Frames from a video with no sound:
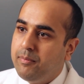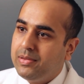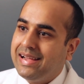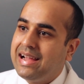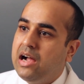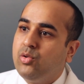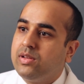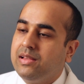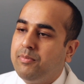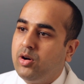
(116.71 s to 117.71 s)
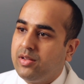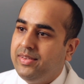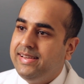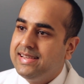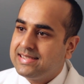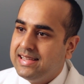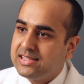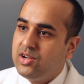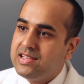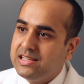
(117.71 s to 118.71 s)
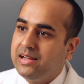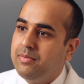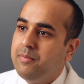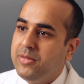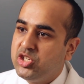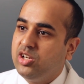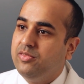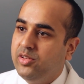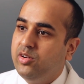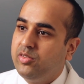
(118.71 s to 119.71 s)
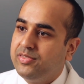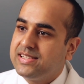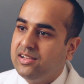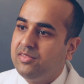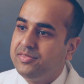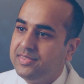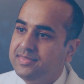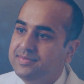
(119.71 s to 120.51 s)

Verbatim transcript: pluck out the part of the disc that's causing pinching of the nerve itself.